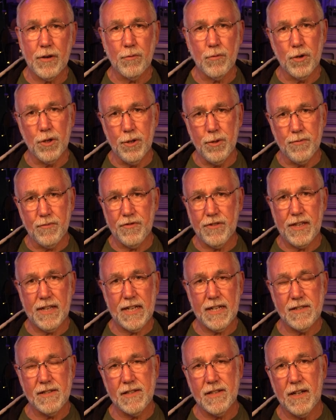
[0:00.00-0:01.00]
a room for
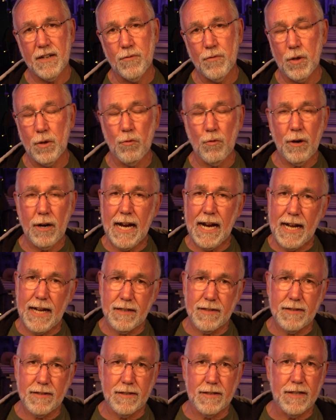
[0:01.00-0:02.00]
that stuff with
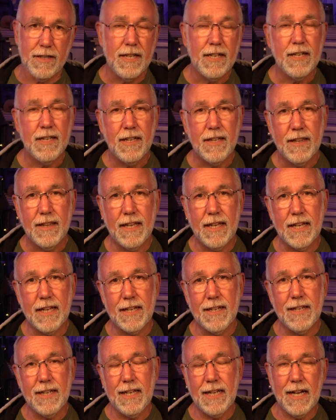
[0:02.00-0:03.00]
racks, and they
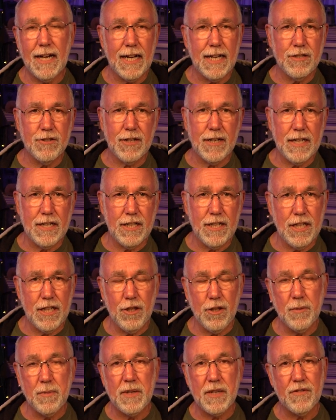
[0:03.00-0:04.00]
can dehydrate and
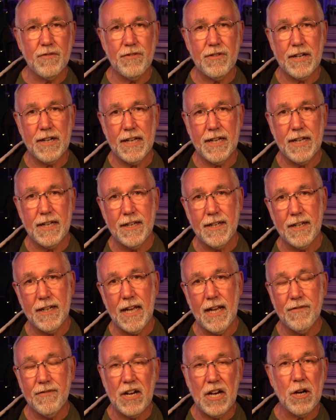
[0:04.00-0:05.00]
dehumidify and
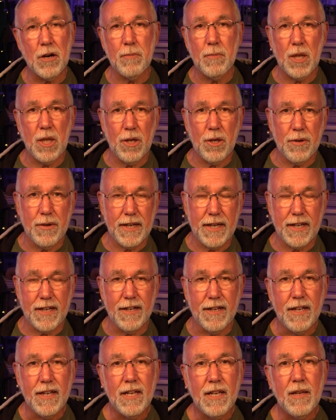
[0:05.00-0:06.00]
have air blowing,
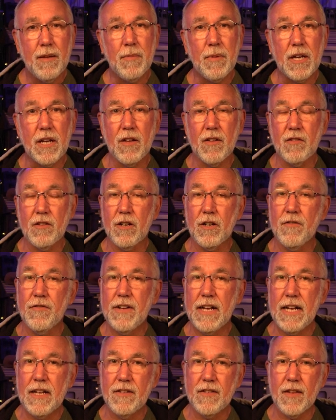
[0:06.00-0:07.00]
and because little
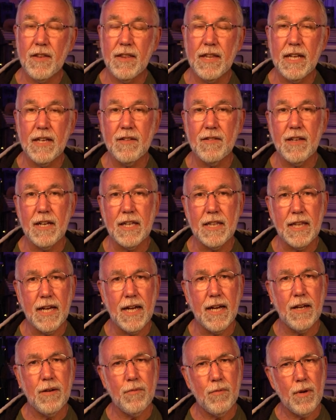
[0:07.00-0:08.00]
fans and things like
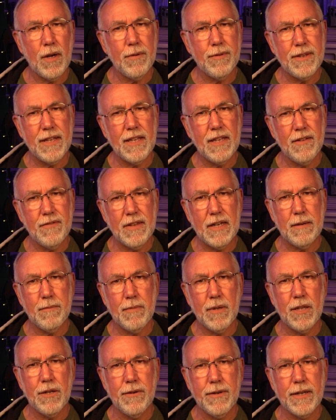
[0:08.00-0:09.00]
that, why would they leave that
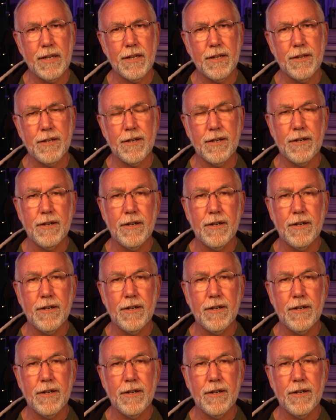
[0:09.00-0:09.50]
blowing on